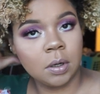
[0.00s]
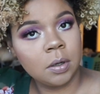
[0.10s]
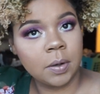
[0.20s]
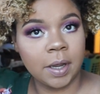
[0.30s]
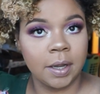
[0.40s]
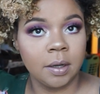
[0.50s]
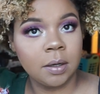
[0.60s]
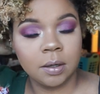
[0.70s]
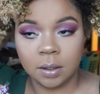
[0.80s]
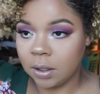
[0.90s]
Okay.
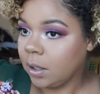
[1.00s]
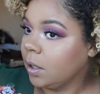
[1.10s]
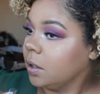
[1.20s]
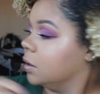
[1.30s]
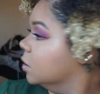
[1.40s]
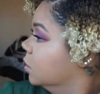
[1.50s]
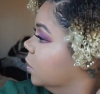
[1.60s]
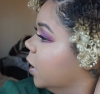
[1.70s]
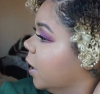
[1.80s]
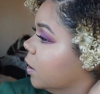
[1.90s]
So
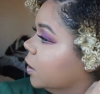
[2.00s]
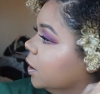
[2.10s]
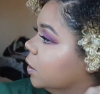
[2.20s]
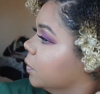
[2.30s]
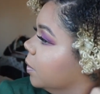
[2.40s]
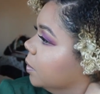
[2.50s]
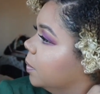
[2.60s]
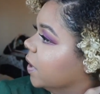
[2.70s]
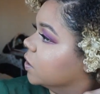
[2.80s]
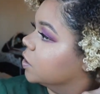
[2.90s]
now that the rubber
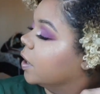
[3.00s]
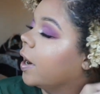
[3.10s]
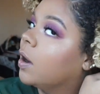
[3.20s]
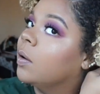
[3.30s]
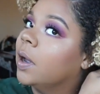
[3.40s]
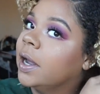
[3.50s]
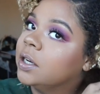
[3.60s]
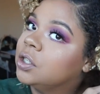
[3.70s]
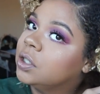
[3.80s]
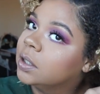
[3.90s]
bands are out, I
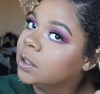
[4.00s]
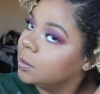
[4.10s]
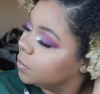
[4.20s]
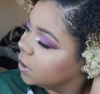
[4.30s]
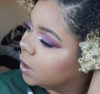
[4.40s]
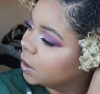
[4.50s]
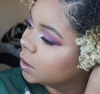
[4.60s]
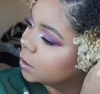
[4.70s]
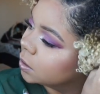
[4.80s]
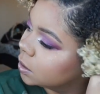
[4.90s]
gently
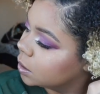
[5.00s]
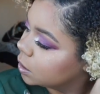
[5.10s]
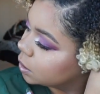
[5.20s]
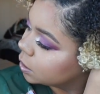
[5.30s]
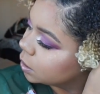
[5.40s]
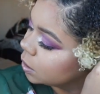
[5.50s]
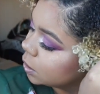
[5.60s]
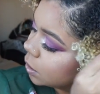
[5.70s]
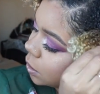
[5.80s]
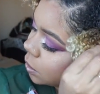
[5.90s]
begin
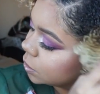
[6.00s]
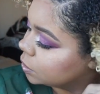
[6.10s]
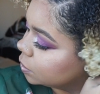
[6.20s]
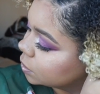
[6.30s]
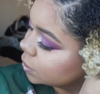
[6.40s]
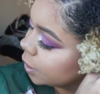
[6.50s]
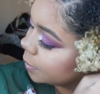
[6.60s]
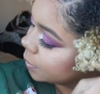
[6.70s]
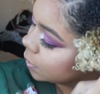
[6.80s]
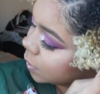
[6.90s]
to
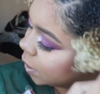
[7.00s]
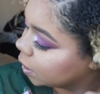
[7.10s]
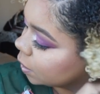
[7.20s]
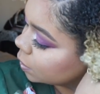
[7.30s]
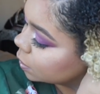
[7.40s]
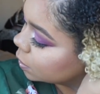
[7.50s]
separate